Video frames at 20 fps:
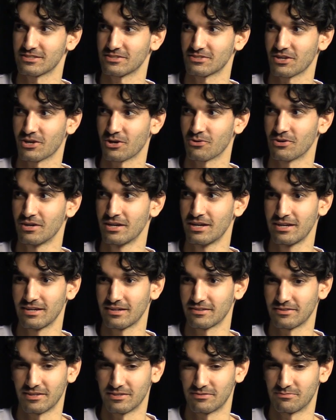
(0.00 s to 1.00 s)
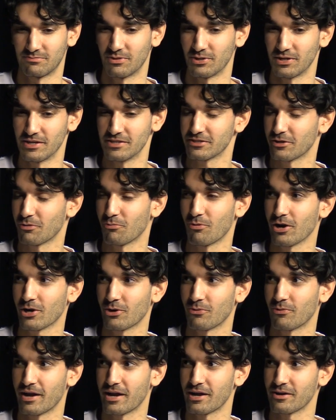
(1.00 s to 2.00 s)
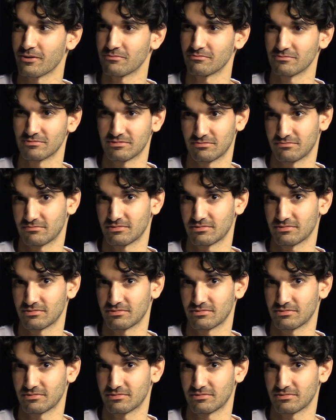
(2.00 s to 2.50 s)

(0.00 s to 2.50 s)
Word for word: So they're easy to walk around, which